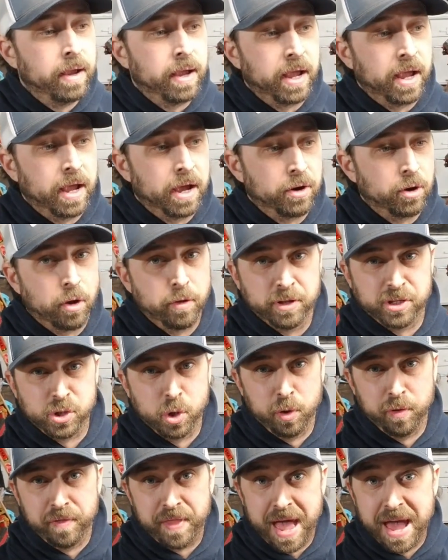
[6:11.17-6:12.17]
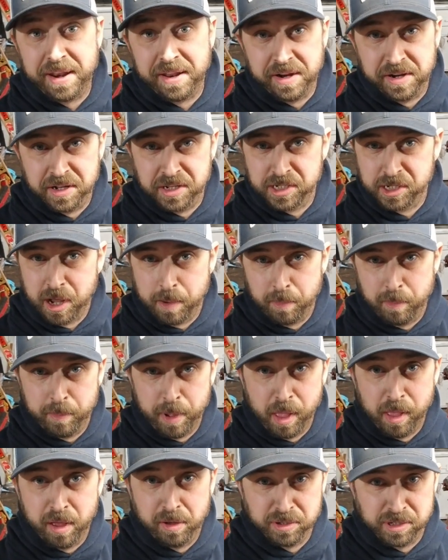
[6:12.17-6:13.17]
and all that's holding that in is a couple
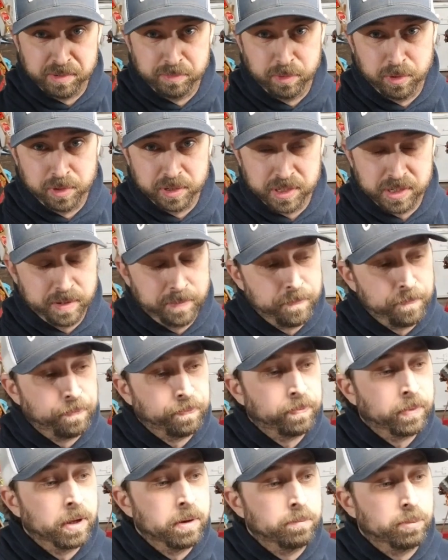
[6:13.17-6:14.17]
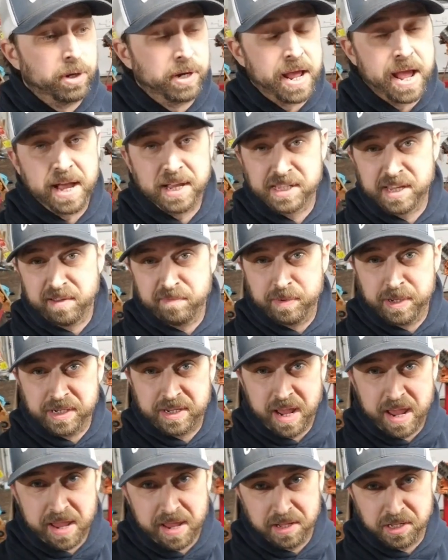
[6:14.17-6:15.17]
bell housing bolts. But as I've been
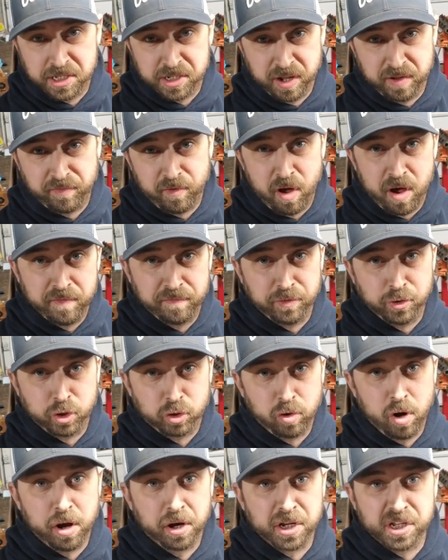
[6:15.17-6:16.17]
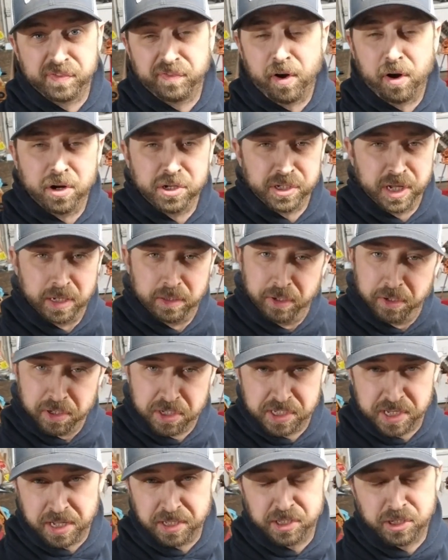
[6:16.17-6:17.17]
taking stuff off the truck, as far as like little
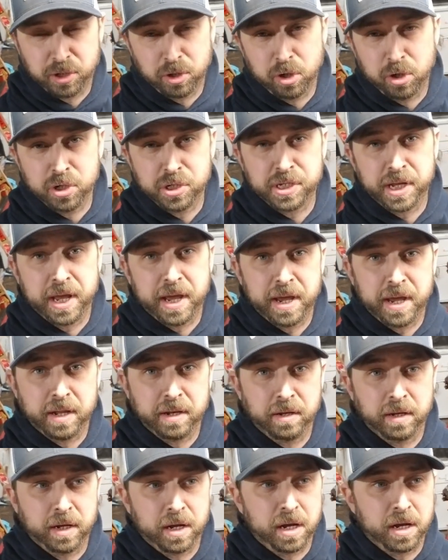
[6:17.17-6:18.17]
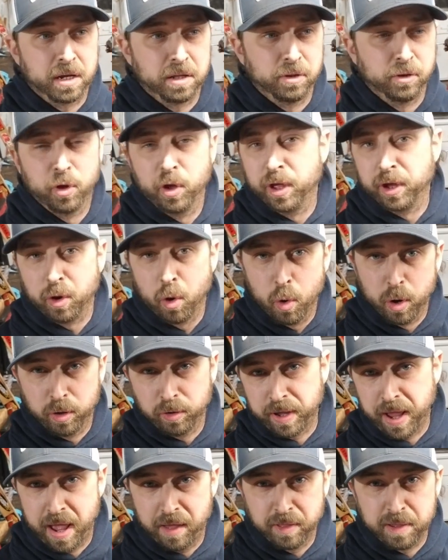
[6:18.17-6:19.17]
sensors and little, like oil
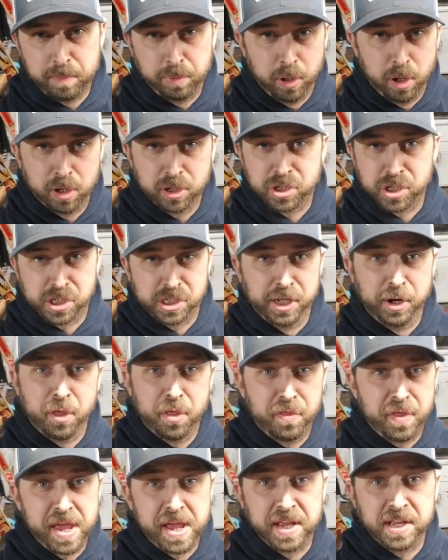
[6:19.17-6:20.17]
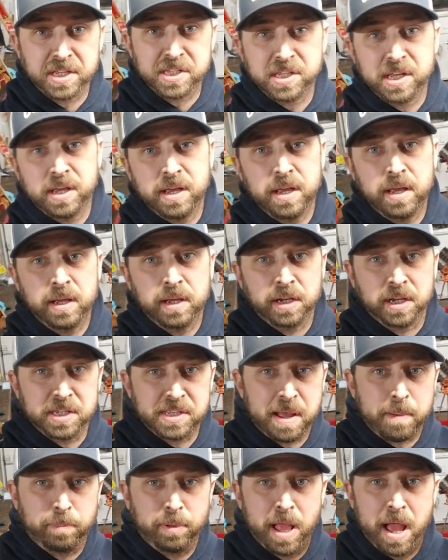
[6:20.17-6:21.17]
galley plugs, just little things, because
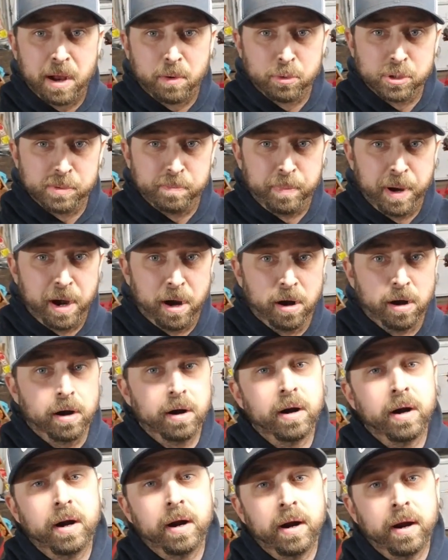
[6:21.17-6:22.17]
that block was bare.